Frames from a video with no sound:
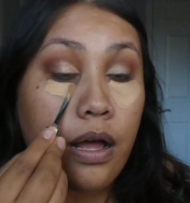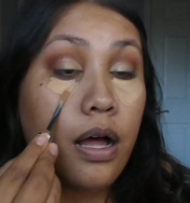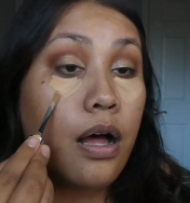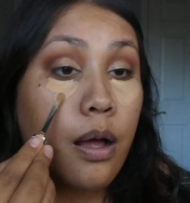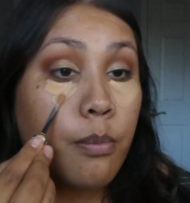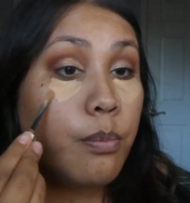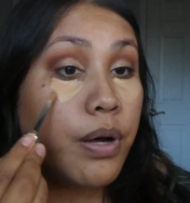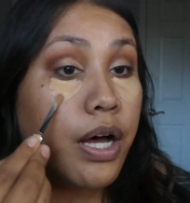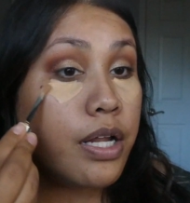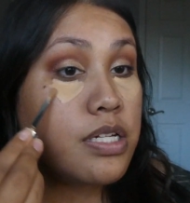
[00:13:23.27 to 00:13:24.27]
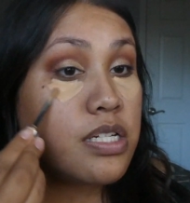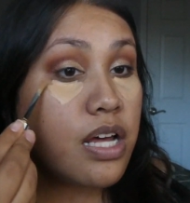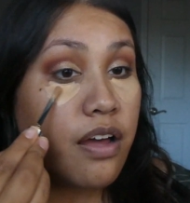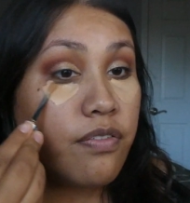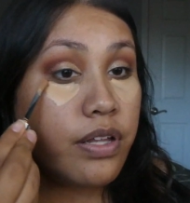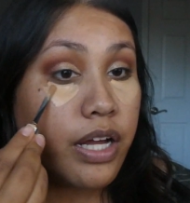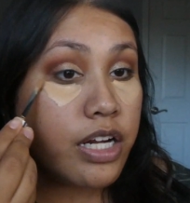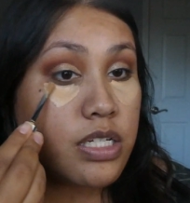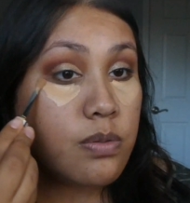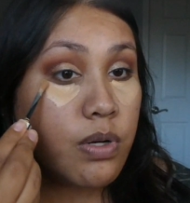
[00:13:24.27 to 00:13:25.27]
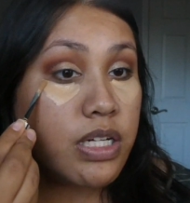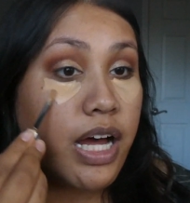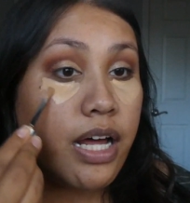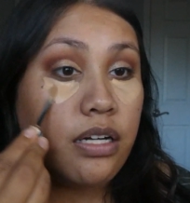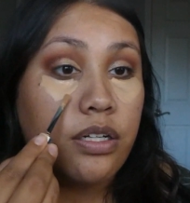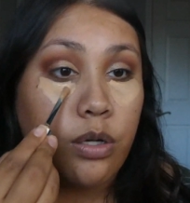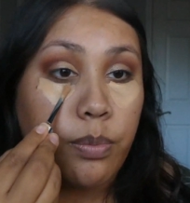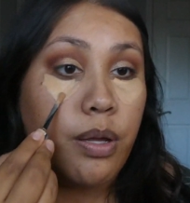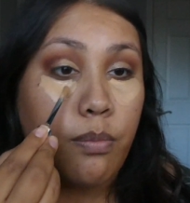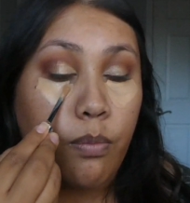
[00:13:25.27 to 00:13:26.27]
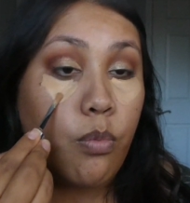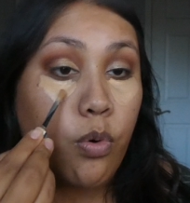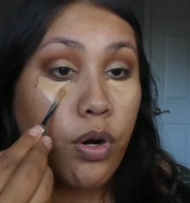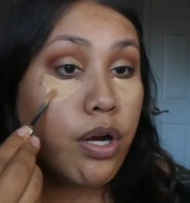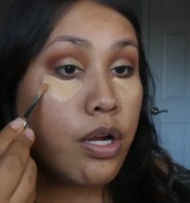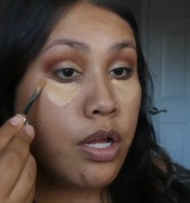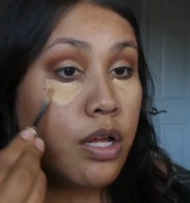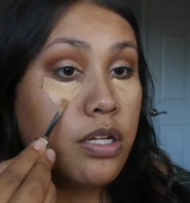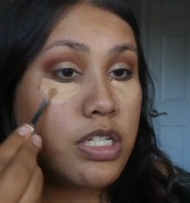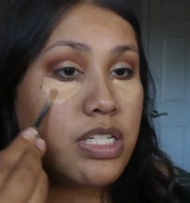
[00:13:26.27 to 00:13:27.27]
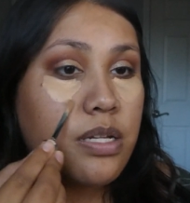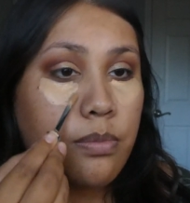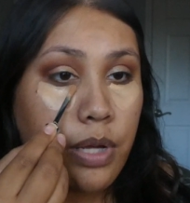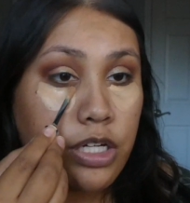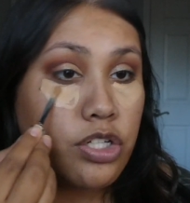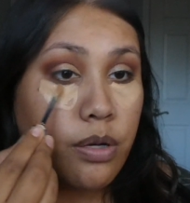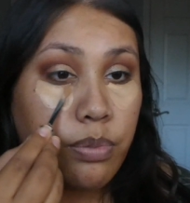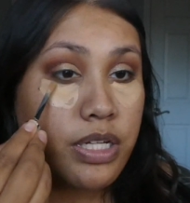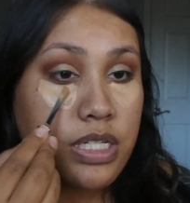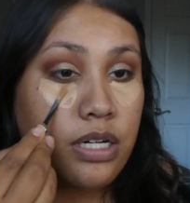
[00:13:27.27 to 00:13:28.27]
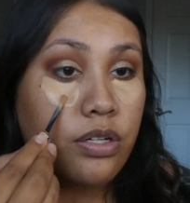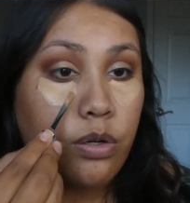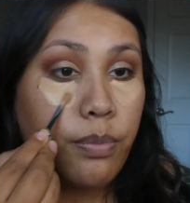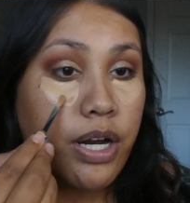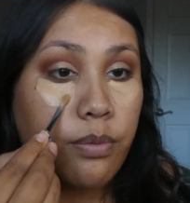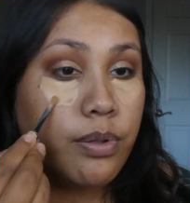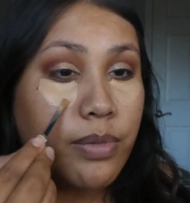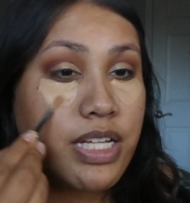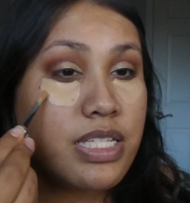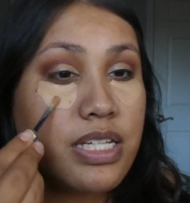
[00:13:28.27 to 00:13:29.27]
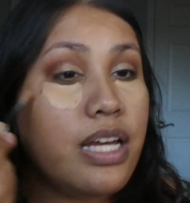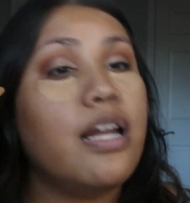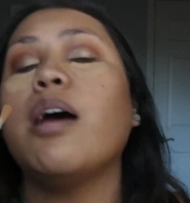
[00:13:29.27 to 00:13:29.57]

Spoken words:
But I feel like I just want to add a little bit more just to make sure it blends in a little better with my skin.